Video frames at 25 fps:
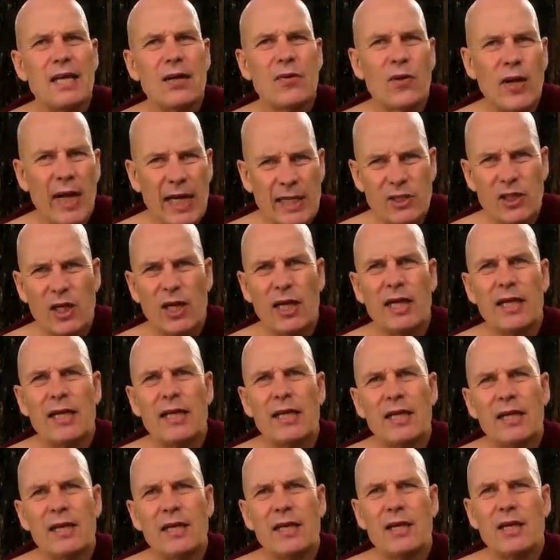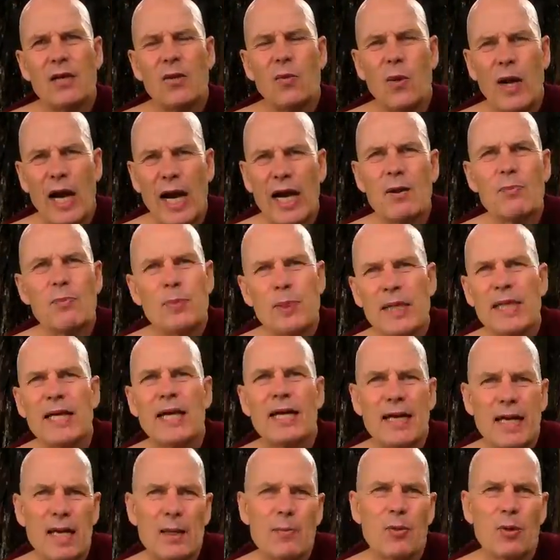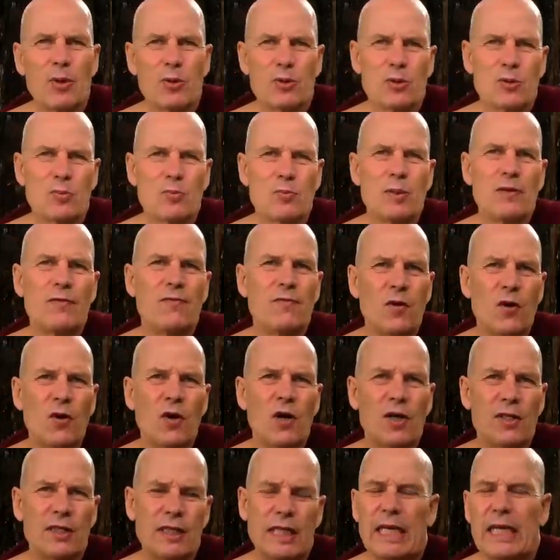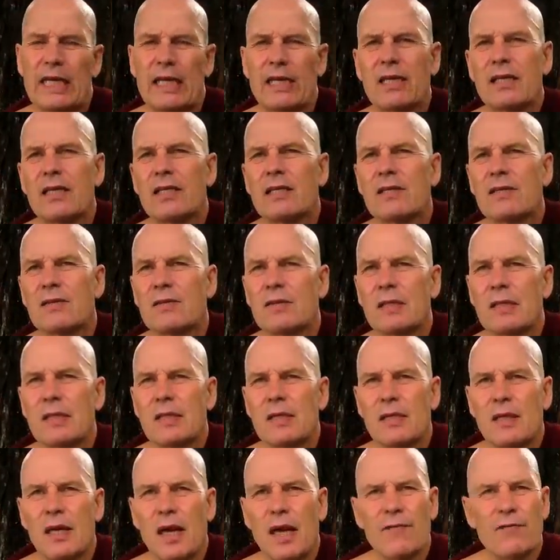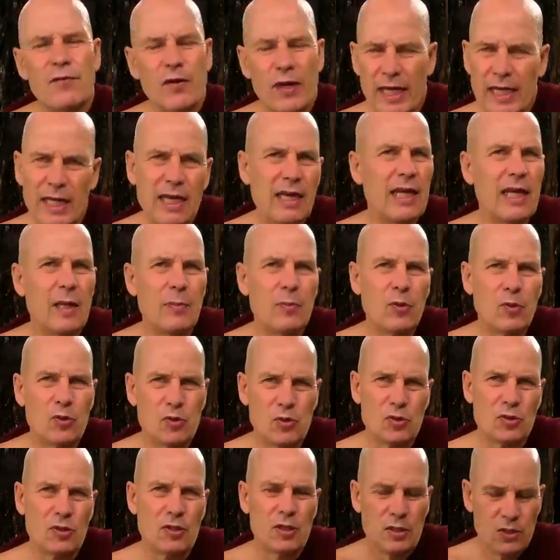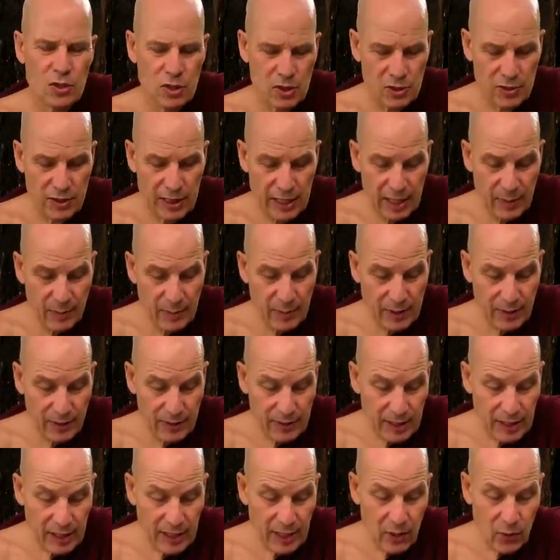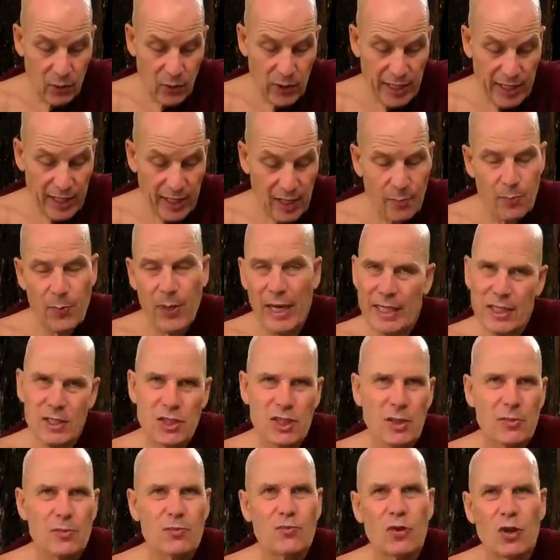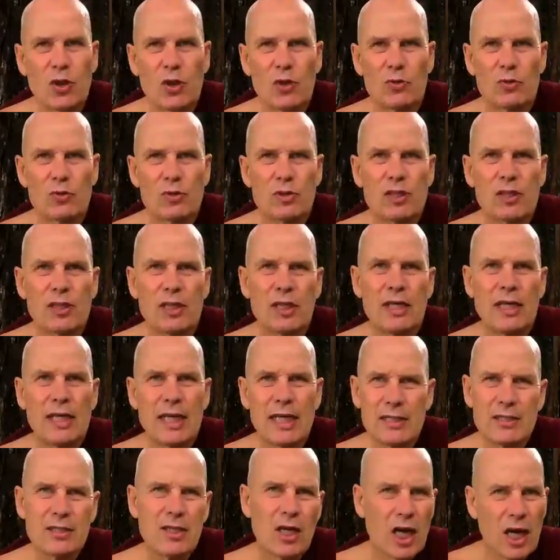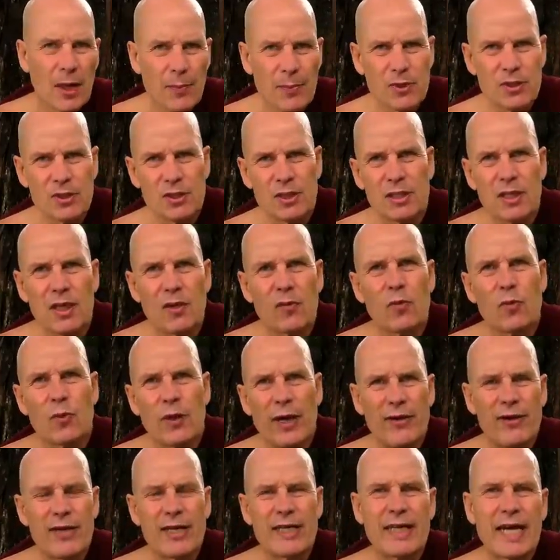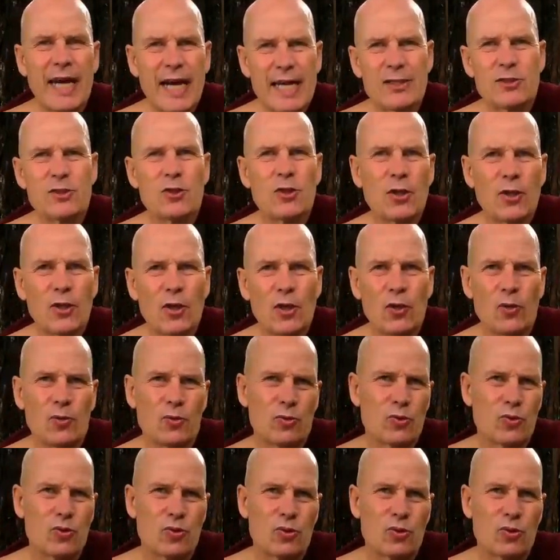gradually, while being a layperson, before ordaining. For any layperson, just think about it. Wearing our patched up robes is the opposite of wearing nice clothes.